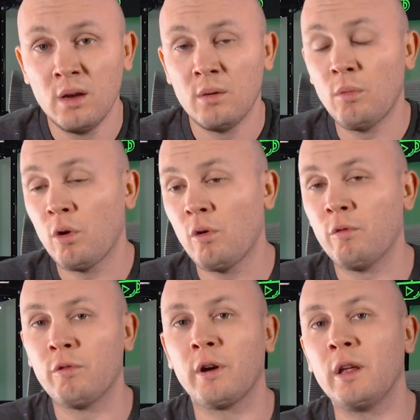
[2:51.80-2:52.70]

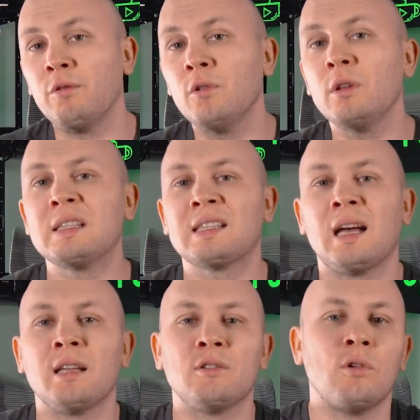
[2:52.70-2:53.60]
Moreover, if you
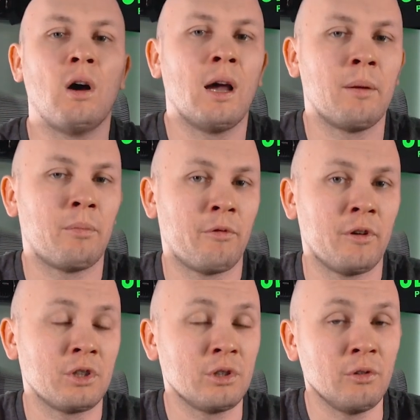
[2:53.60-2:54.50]
decide to hire a
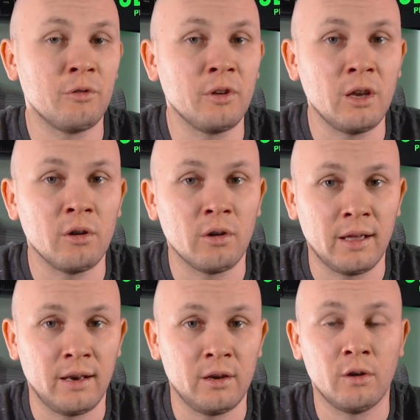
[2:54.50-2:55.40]
professional video
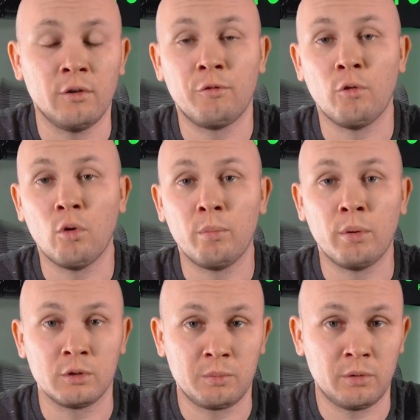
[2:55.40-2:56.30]
editor for
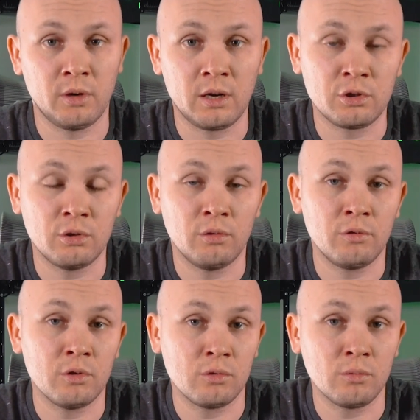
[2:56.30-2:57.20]
post-production of
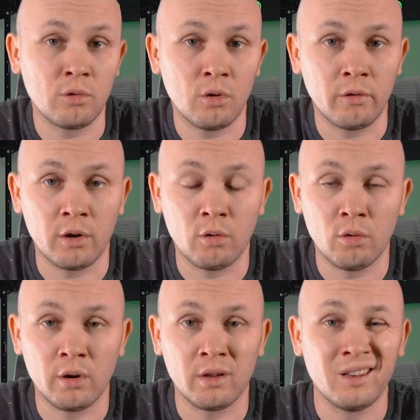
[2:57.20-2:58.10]
your Zoom call
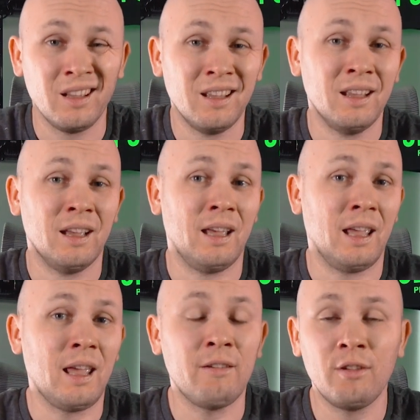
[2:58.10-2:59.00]
recording,
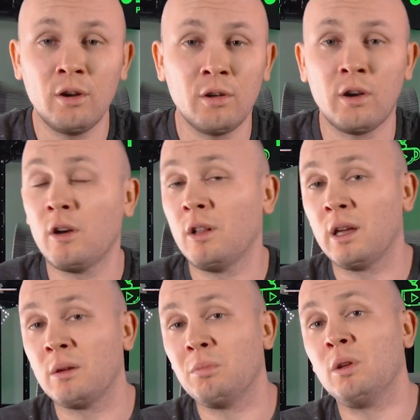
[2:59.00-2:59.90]
a video editor
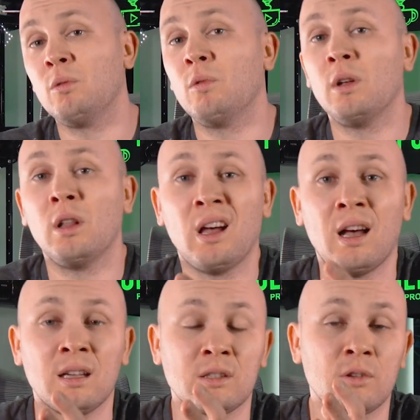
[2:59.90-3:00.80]
like me will
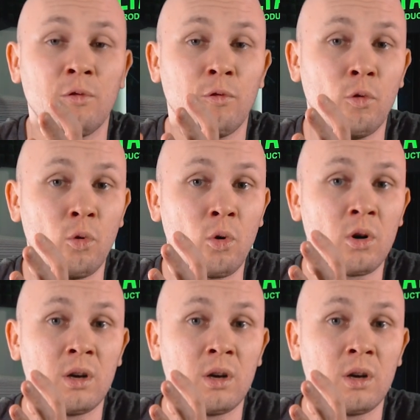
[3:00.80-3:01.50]
ask for